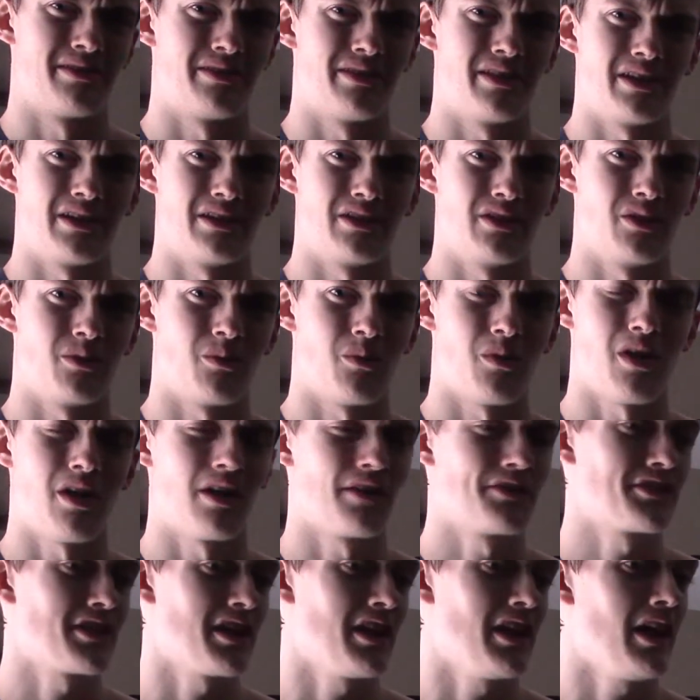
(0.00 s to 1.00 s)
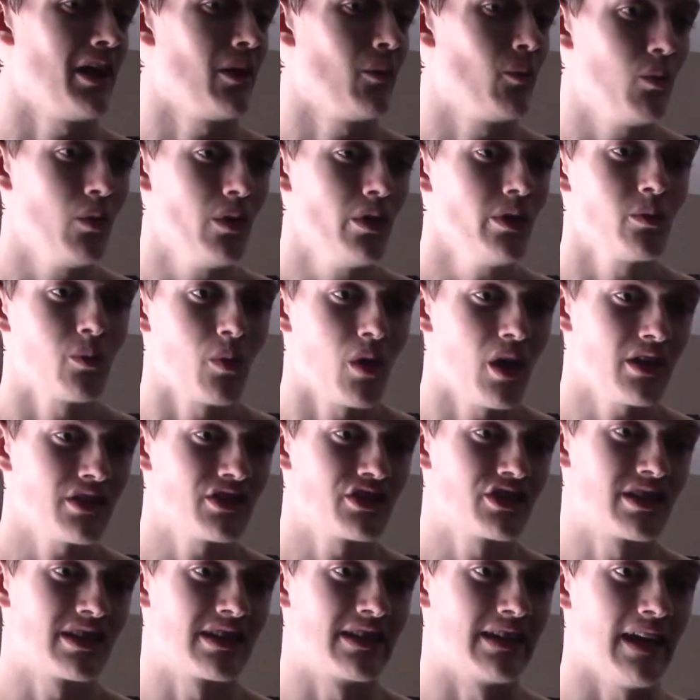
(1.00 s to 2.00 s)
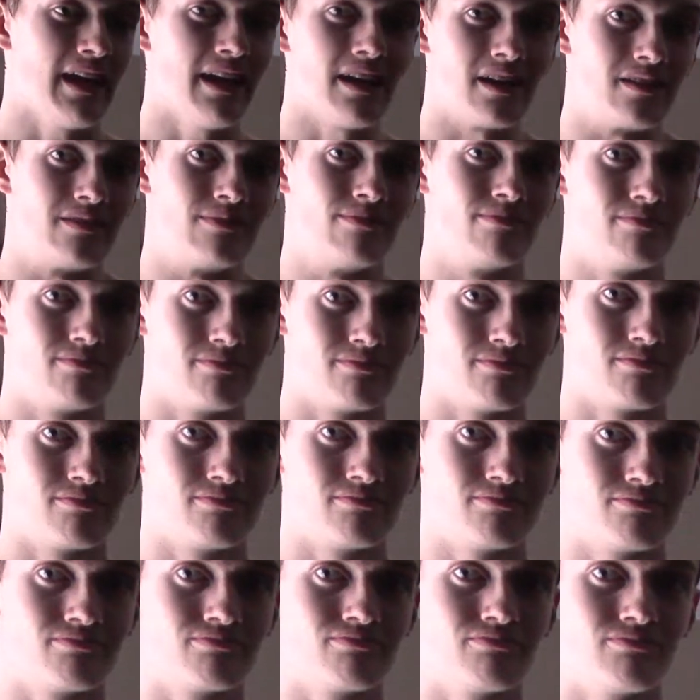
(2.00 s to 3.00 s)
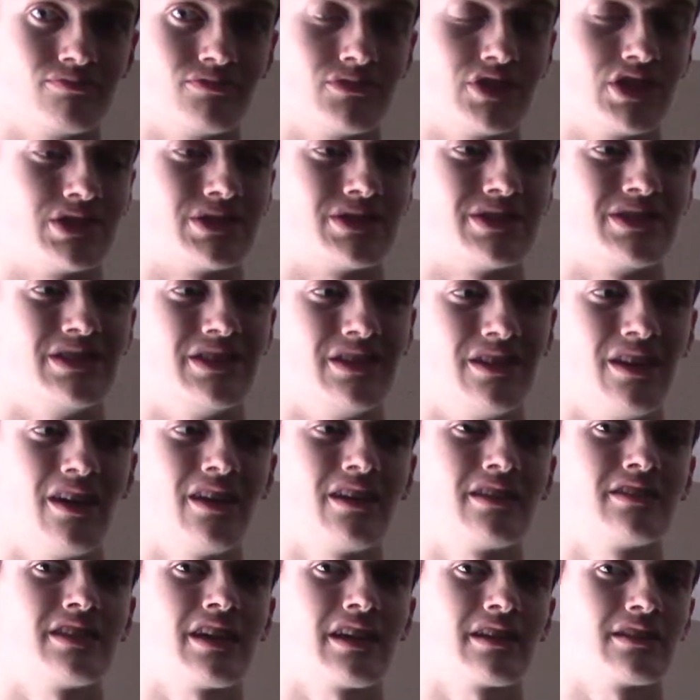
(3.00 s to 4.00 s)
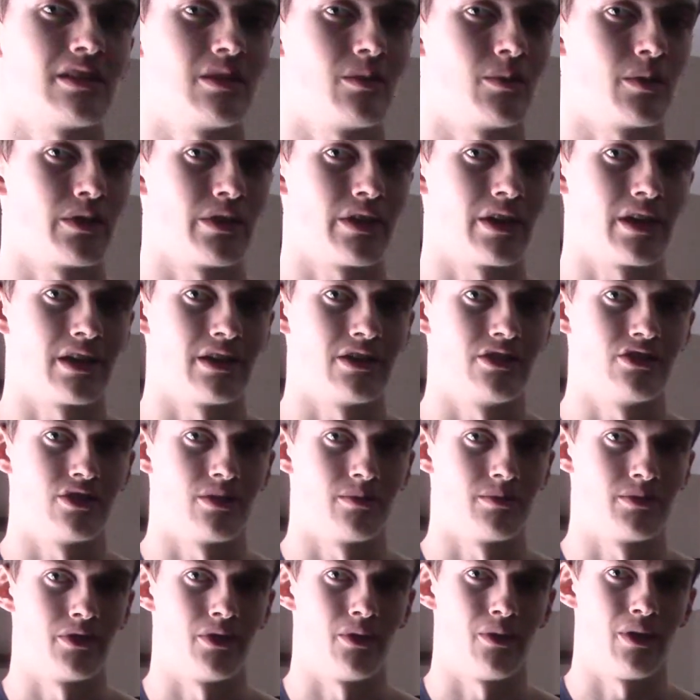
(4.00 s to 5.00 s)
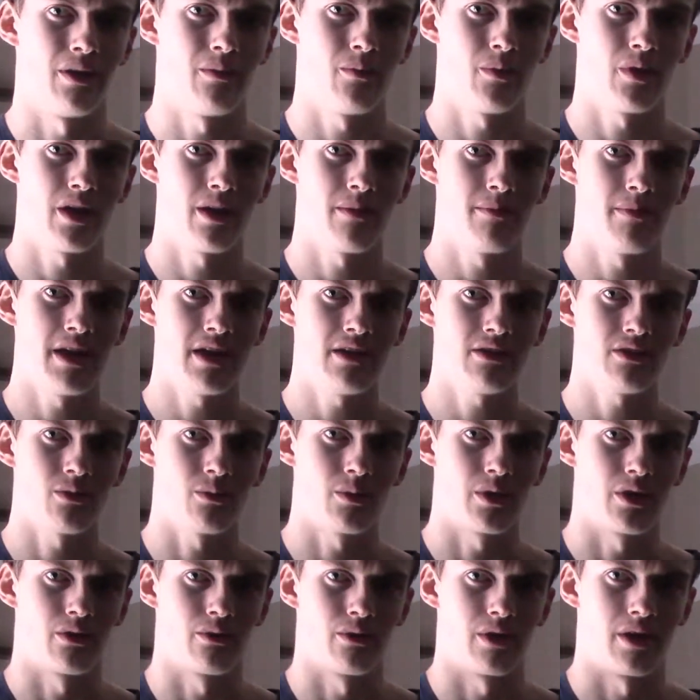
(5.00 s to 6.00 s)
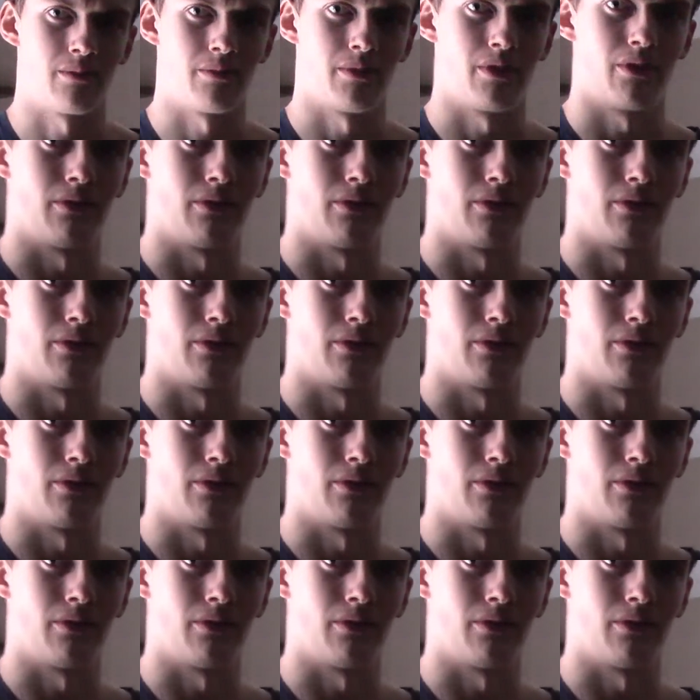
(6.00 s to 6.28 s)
thing to watch, and I would watch it again. Just not exactly one that I jump to. And when I make the weird rainbow